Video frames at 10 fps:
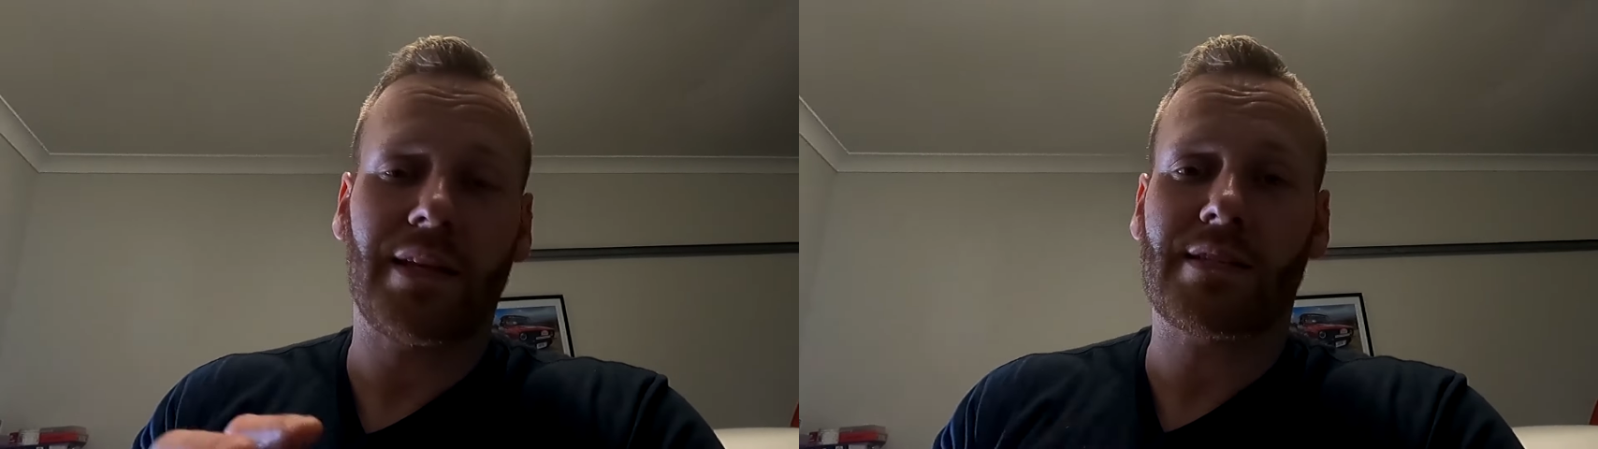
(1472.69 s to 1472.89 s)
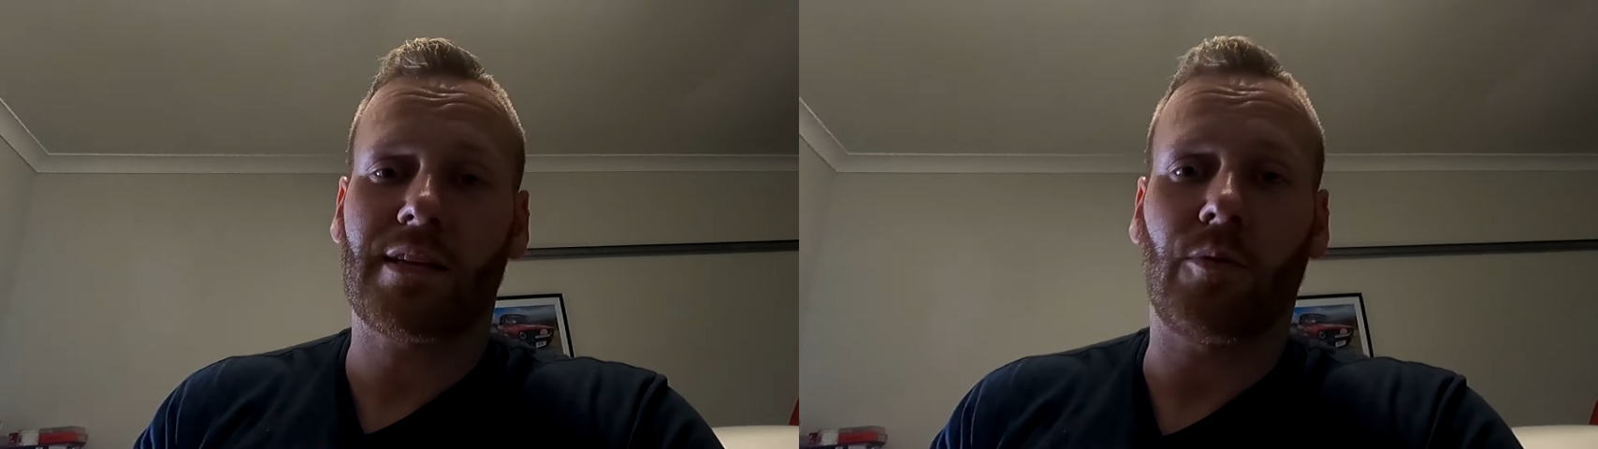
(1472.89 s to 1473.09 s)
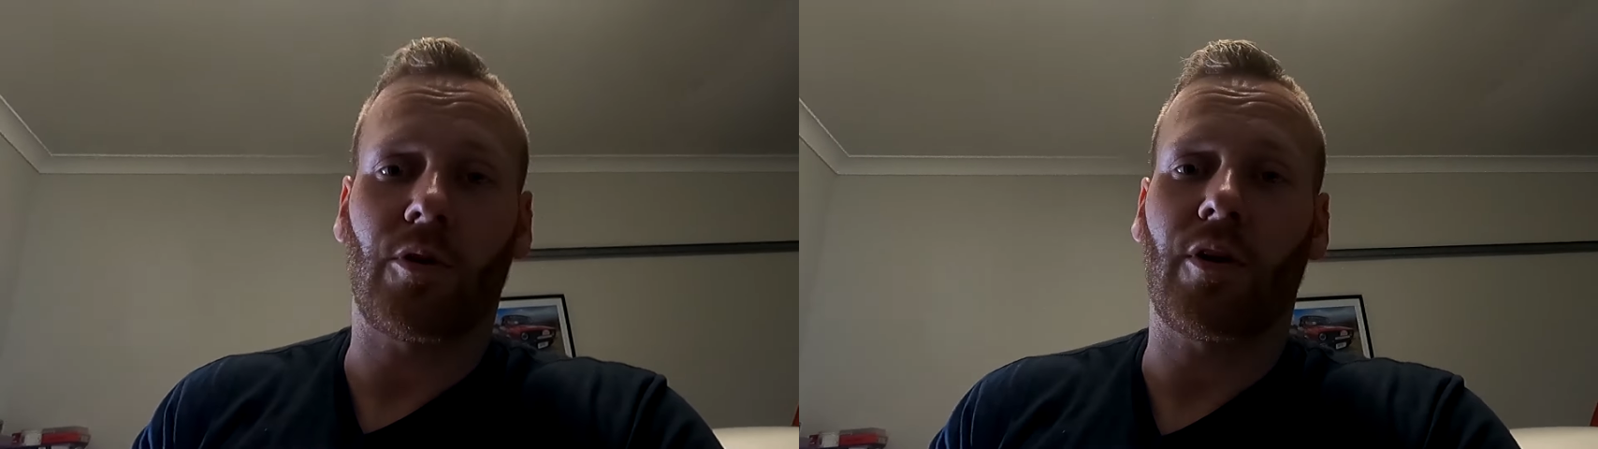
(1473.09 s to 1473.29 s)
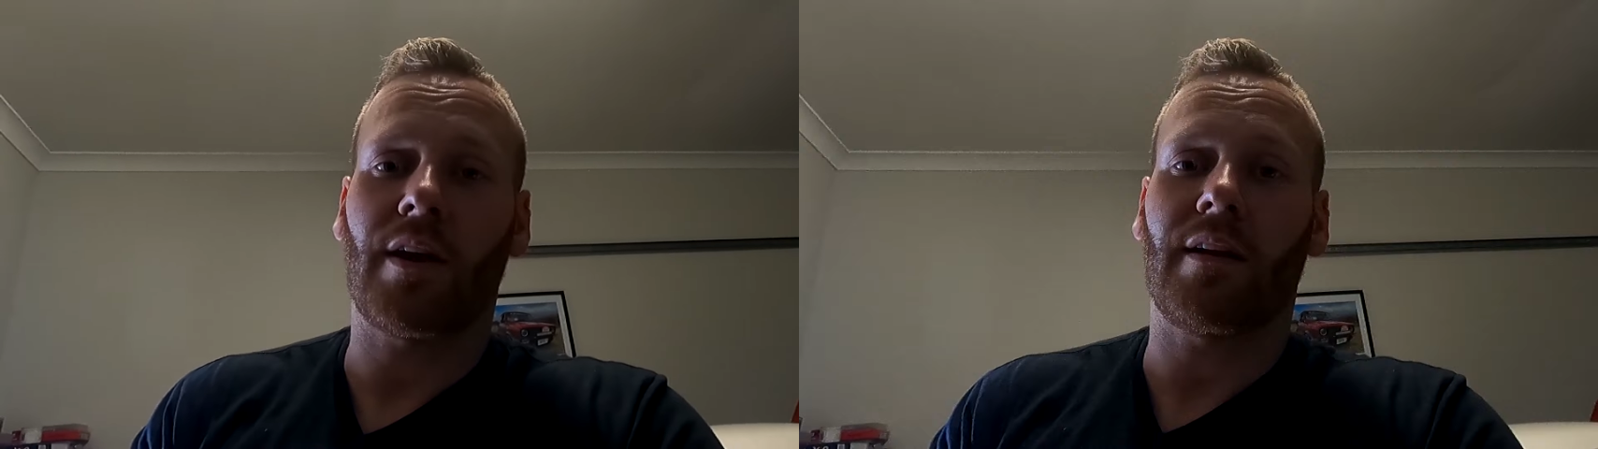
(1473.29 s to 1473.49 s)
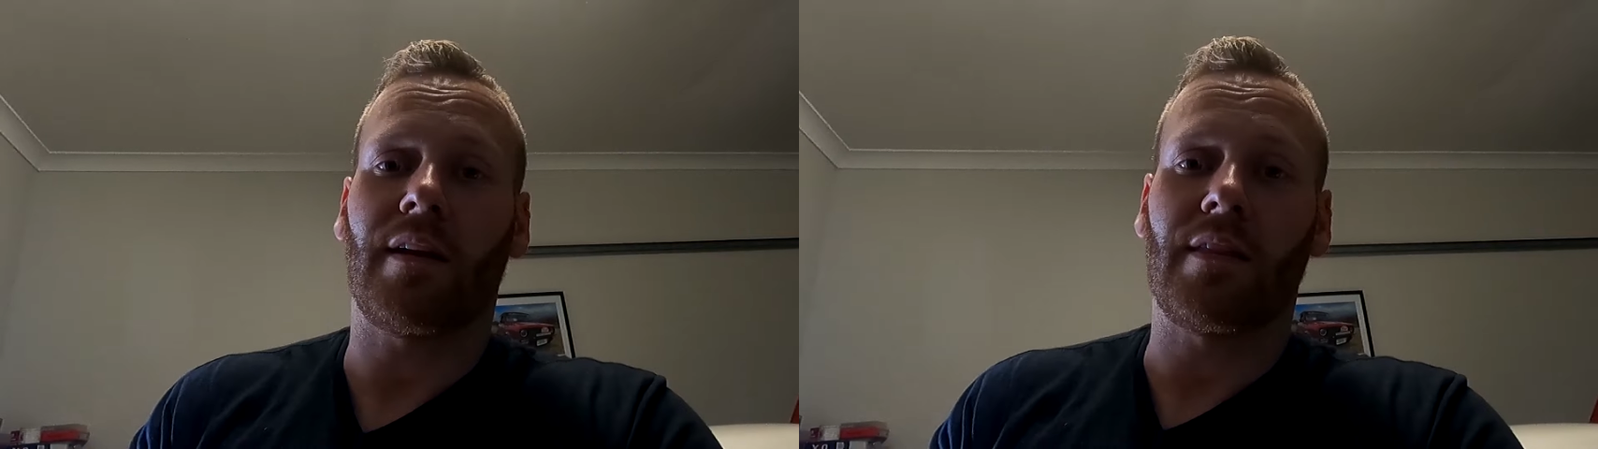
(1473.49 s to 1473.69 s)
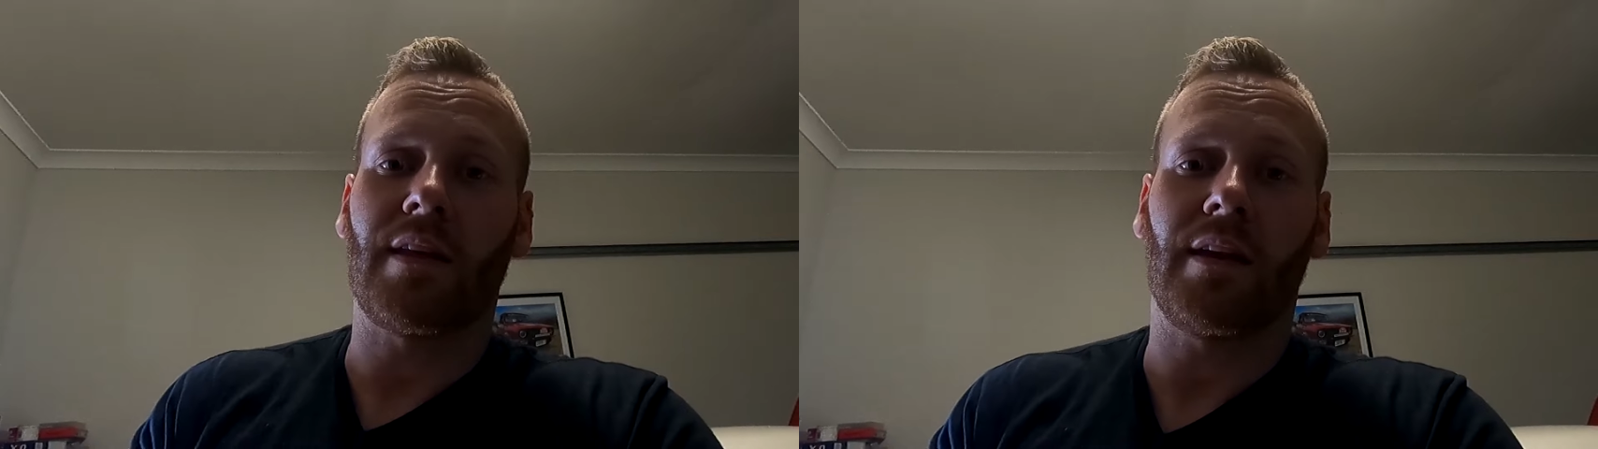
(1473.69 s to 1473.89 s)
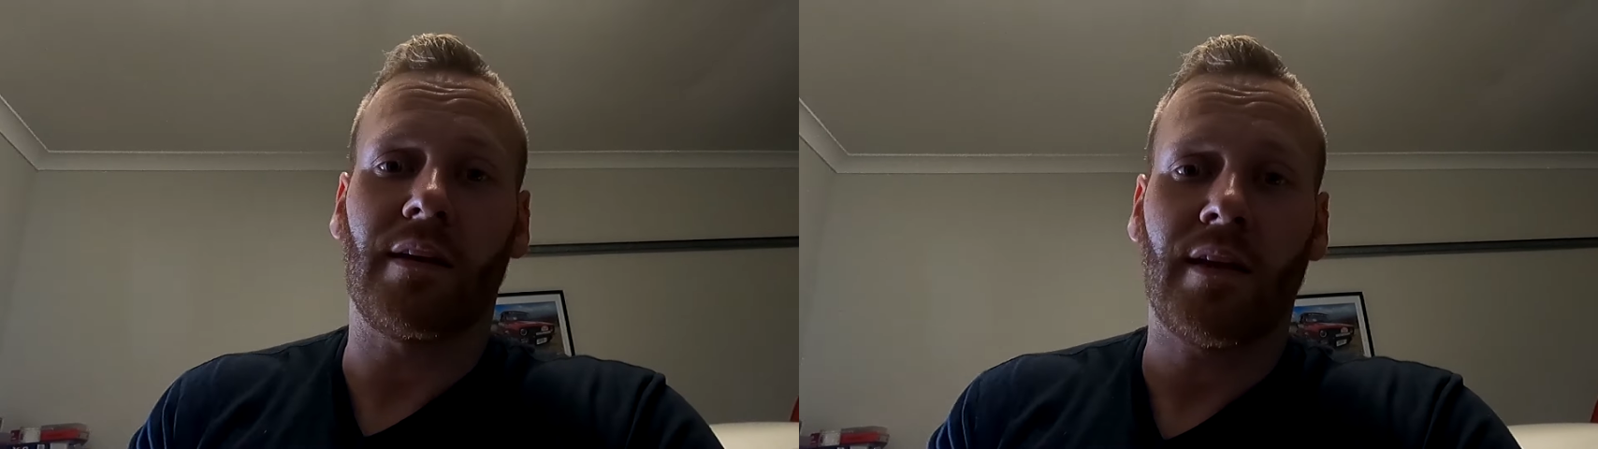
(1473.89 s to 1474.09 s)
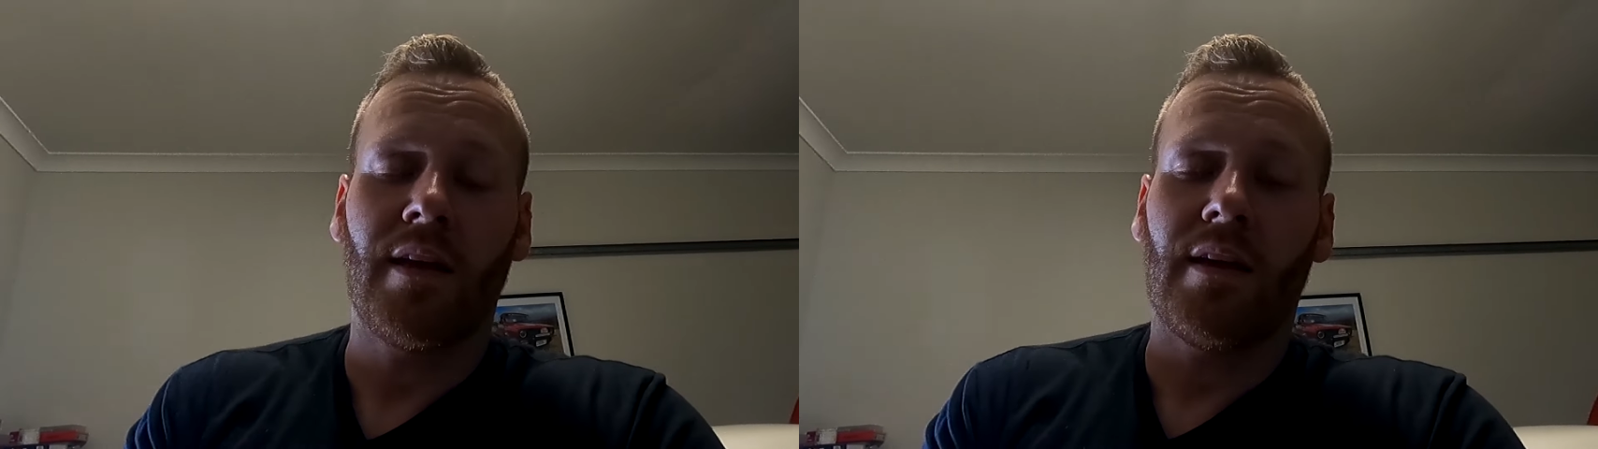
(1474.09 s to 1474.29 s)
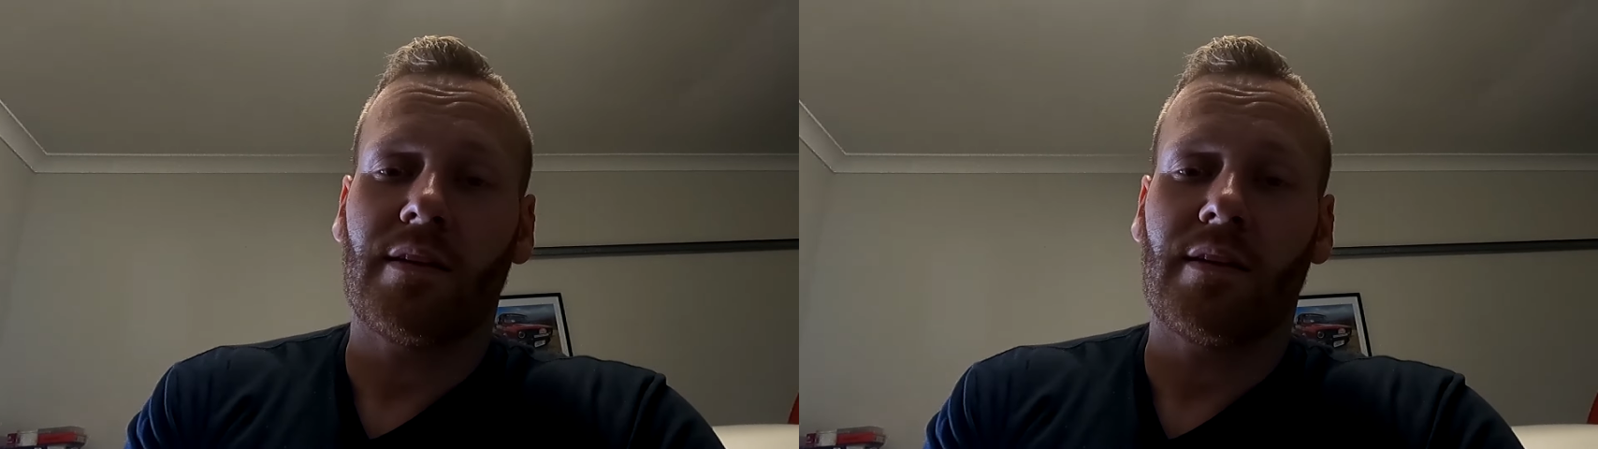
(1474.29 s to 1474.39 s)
Let's see where we're at, and then